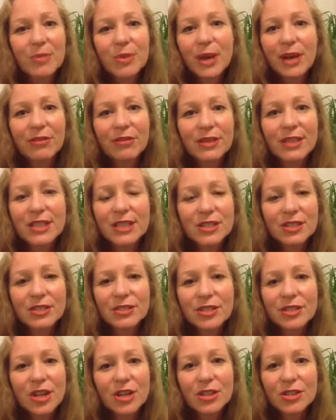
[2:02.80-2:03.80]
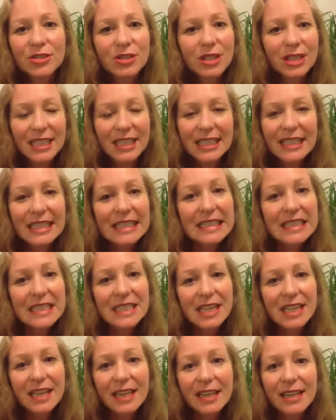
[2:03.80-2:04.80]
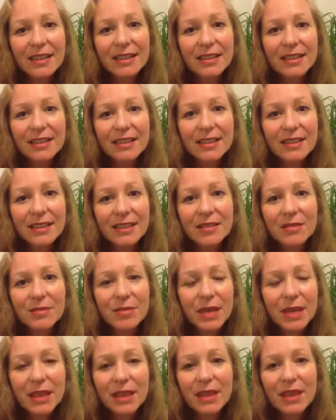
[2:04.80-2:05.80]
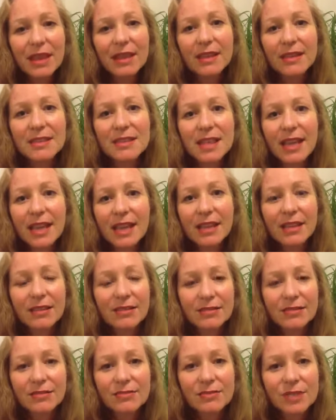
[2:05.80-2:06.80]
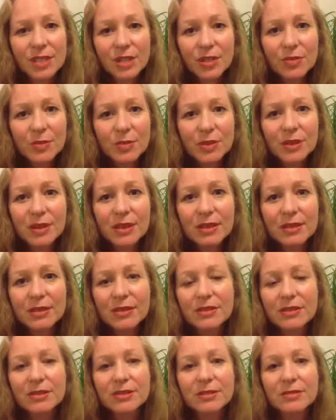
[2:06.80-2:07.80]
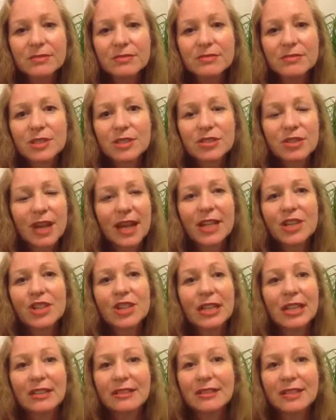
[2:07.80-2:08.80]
breakfast or talk to our kids, and big things like geopolitical strategy,